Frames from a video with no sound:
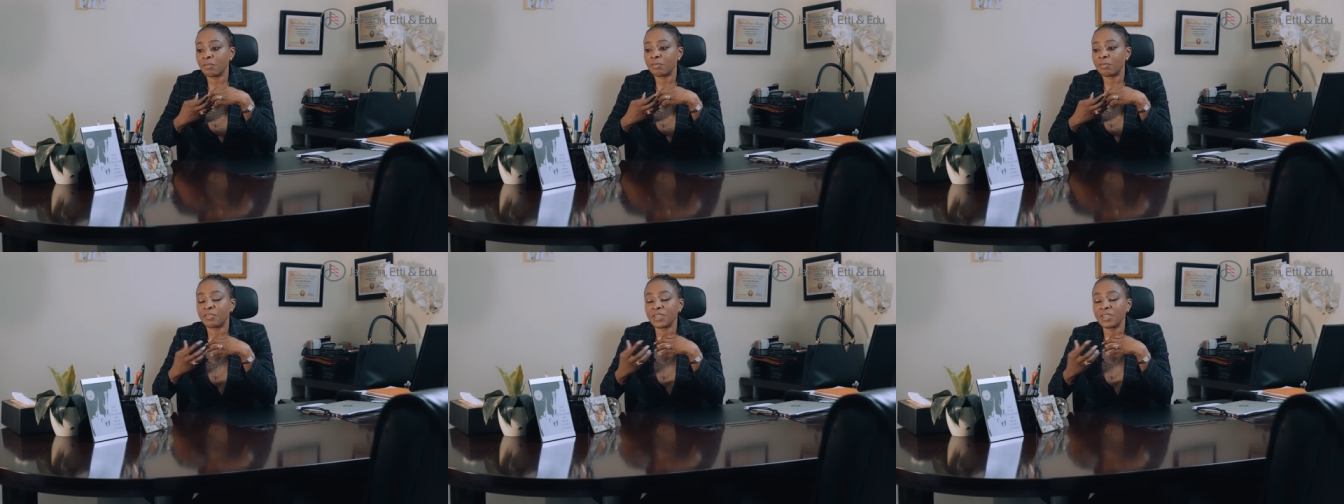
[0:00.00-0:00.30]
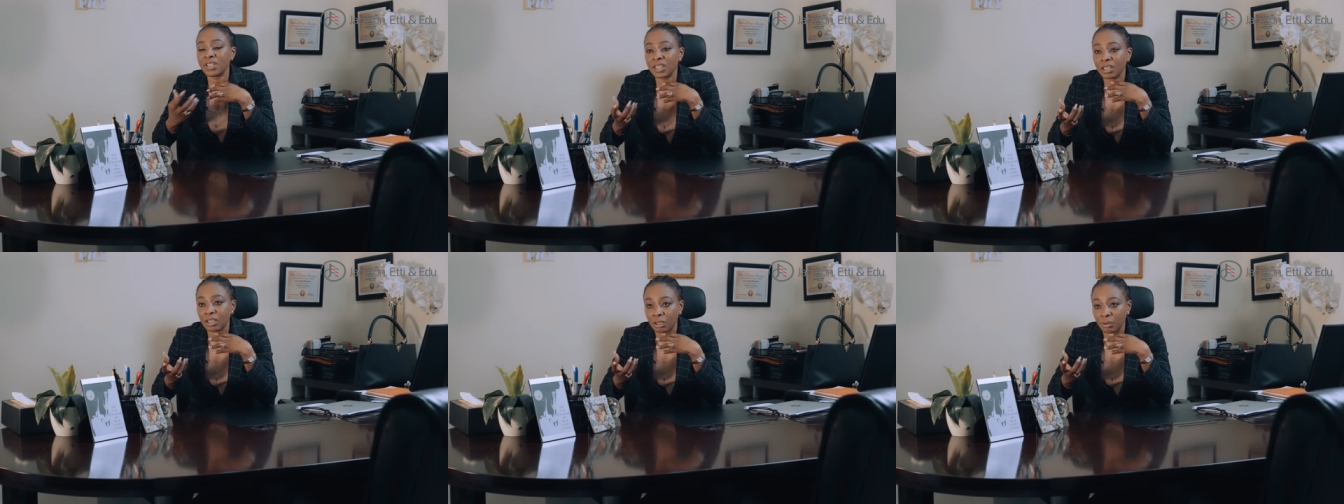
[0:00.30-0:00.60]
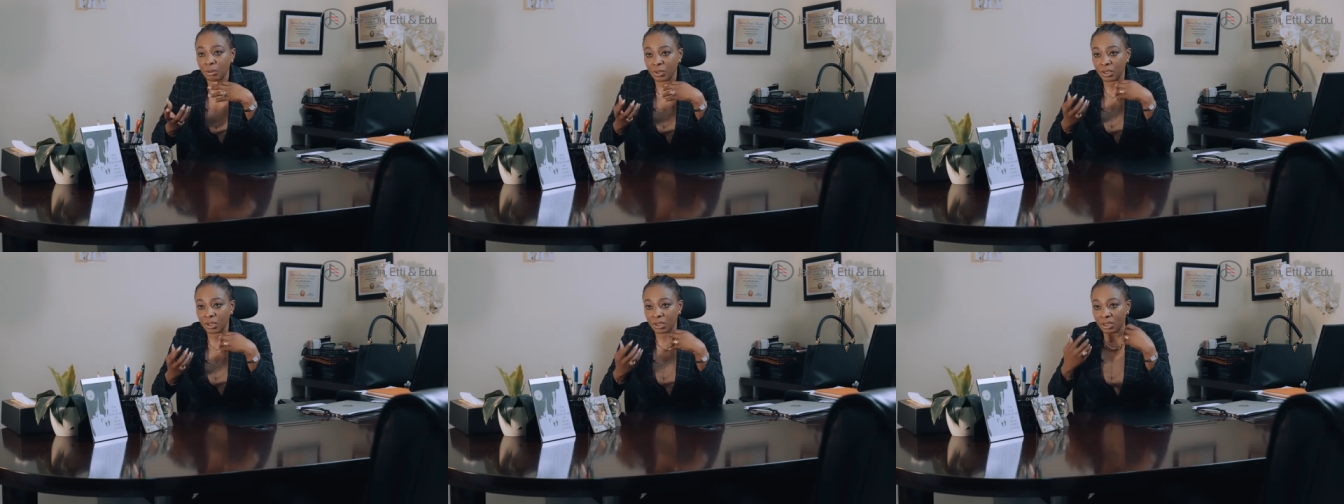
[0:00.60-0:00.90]
not
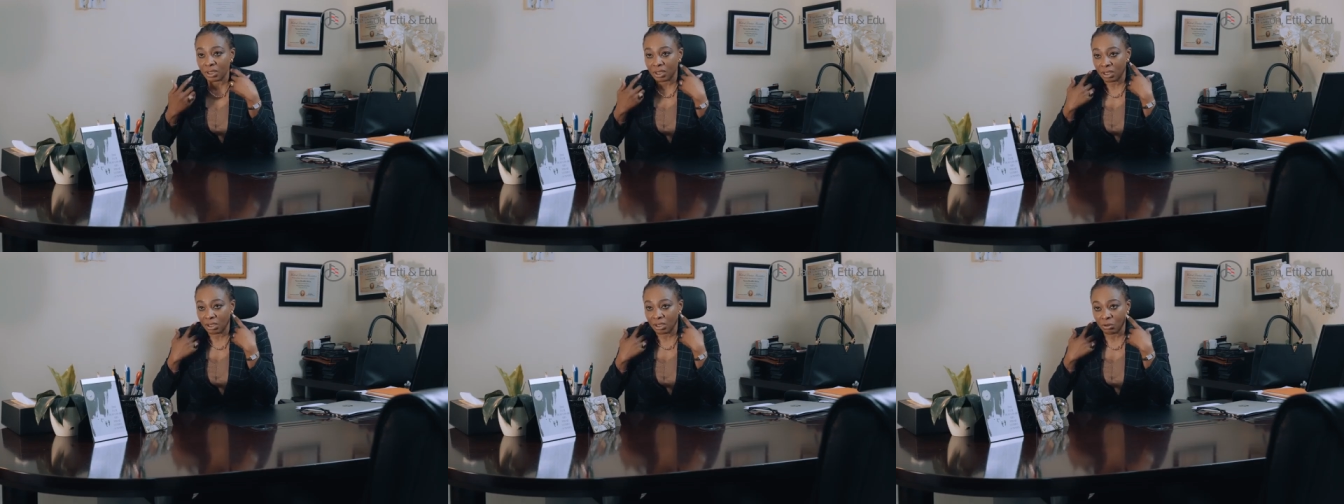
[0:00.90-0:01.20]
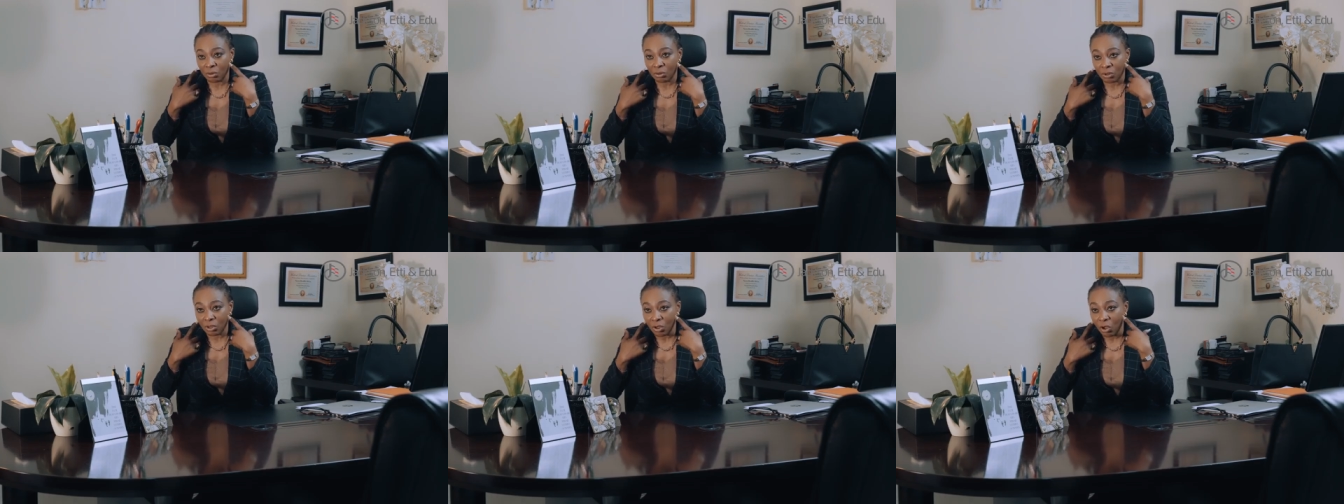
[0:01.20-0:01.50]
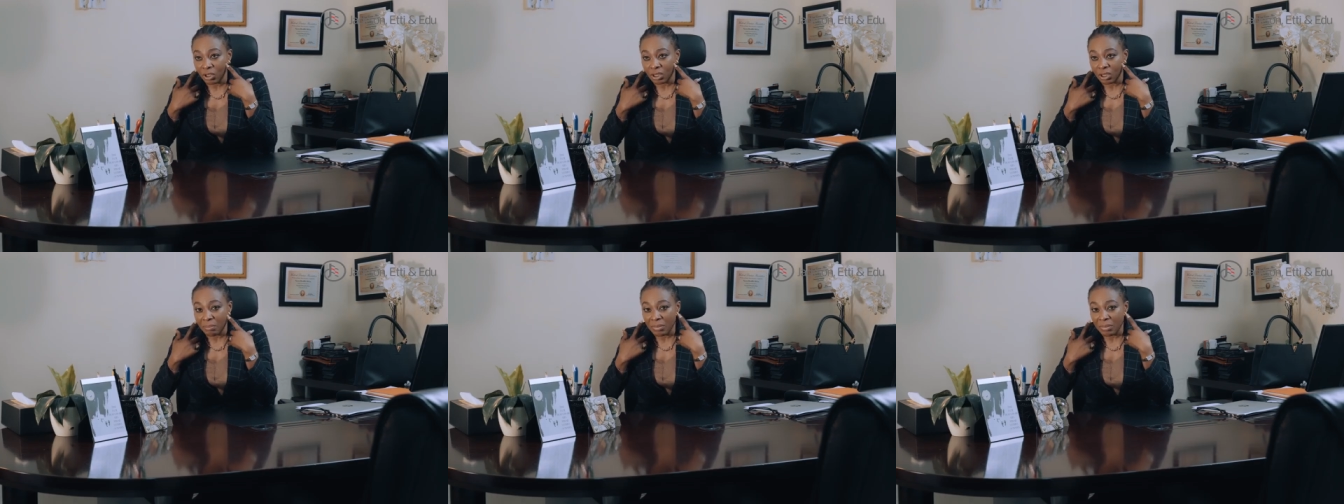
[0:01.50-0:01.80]
physical, but
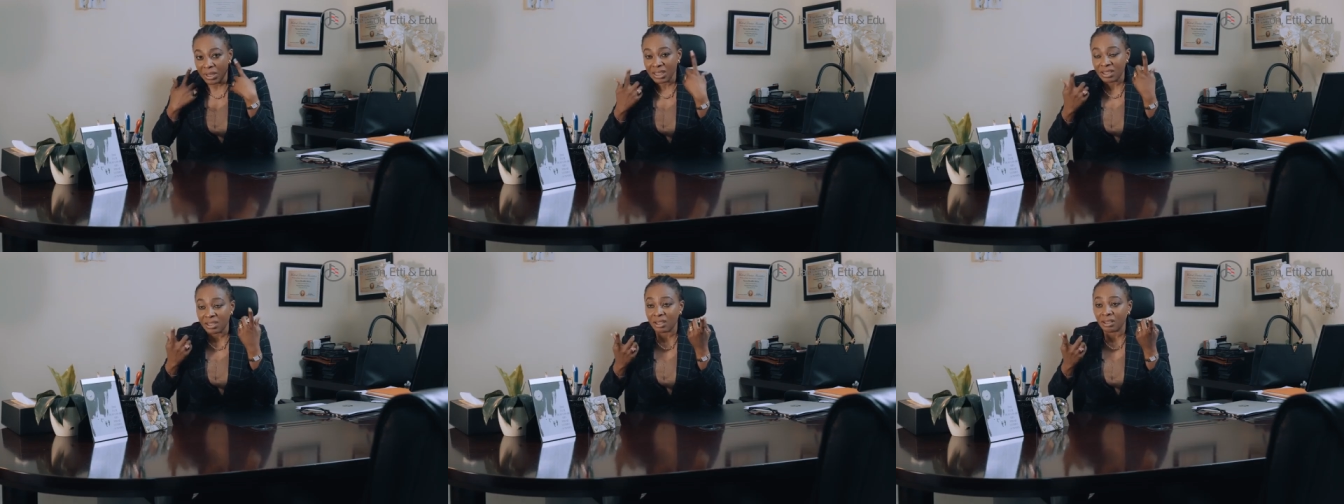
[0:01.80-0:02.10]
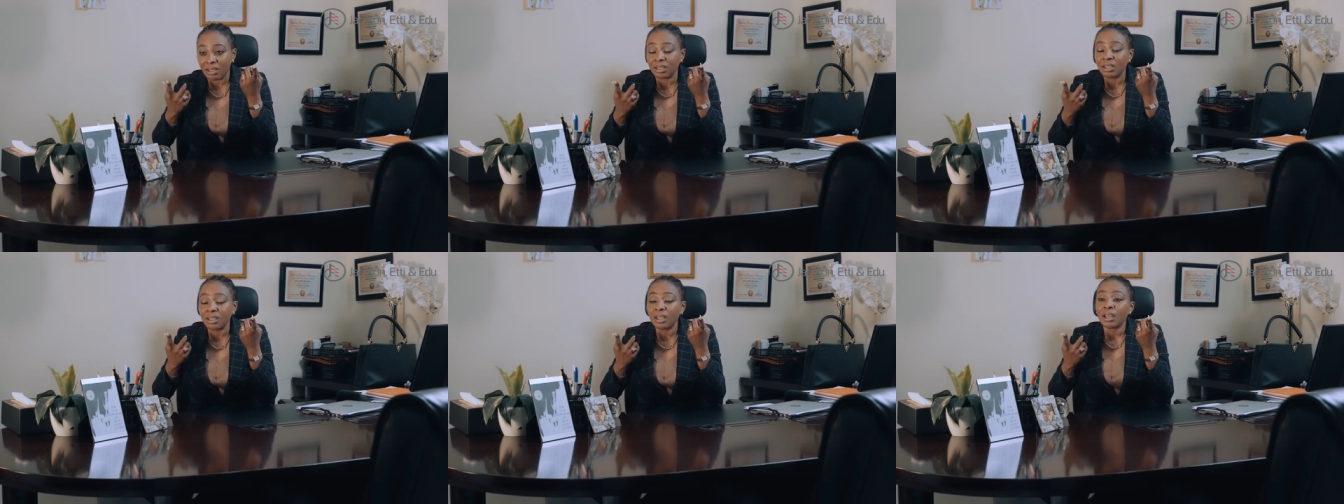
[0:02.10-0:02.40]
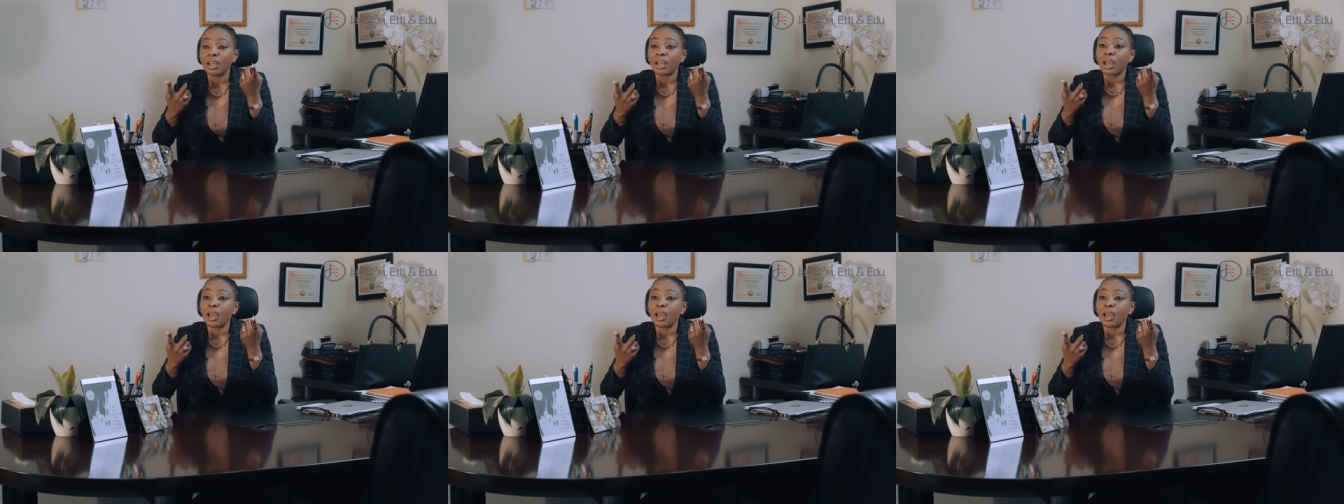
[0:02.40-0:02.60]
all the mental